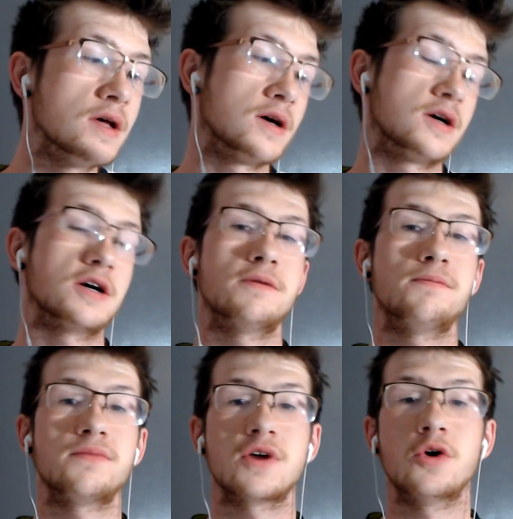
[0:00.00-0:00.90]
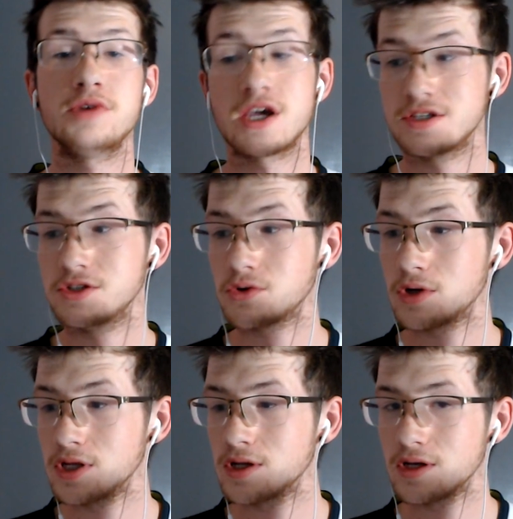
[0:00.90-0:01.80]
I hope you guys
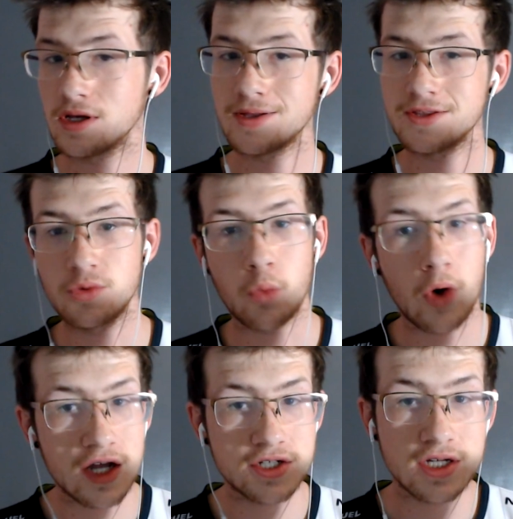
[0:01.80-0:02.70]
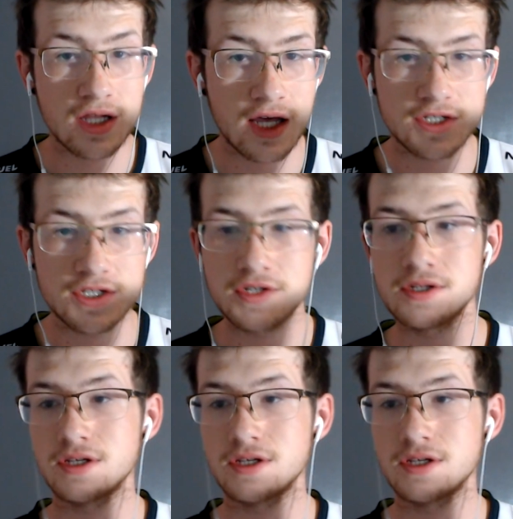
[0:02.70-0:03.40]
enjoyed the watch collection.